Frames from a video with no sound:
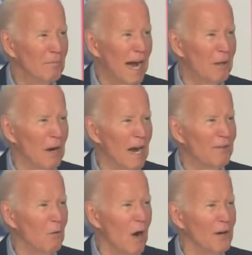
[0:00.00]
By the way,
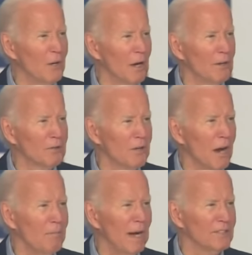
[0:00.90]
if you wonder whether
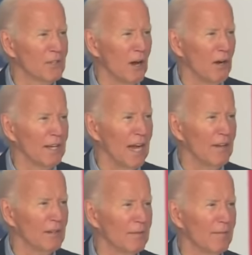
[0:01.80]
Trump has it all
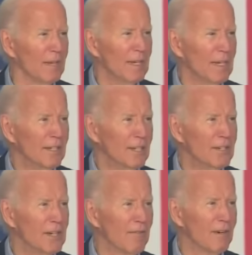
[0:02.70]
together,
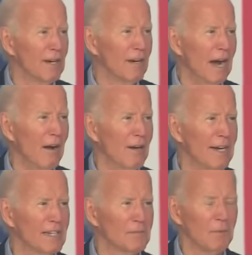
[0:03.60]
did you ever hear how
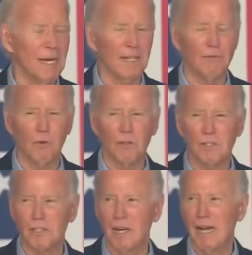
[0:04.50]
he explained the fourth
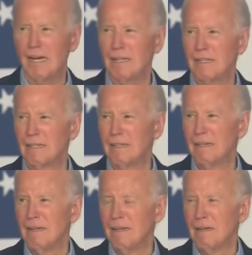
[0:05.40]
of July
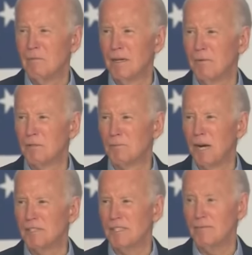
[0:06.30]
when he was
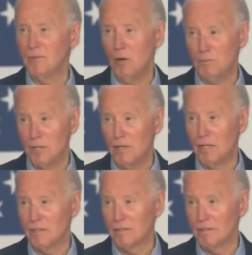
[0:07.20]
president? No, I'm
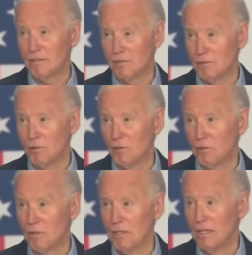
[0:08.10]
serious. This is true.
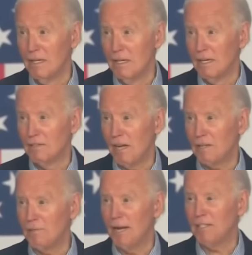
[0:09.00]
His
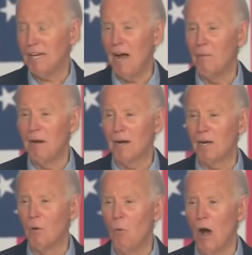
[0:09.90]
explanation how
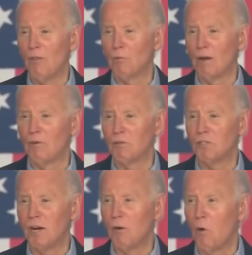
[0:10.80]
America won the
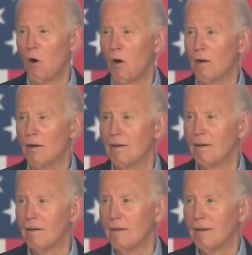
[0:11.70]
Revolutionary War,
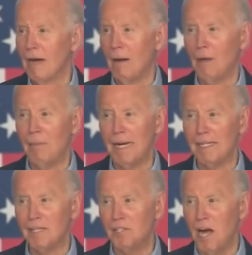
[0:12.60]
I'm not
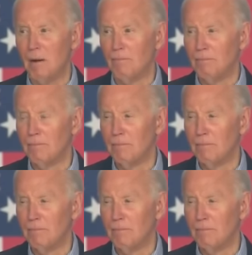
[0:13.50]
making this up.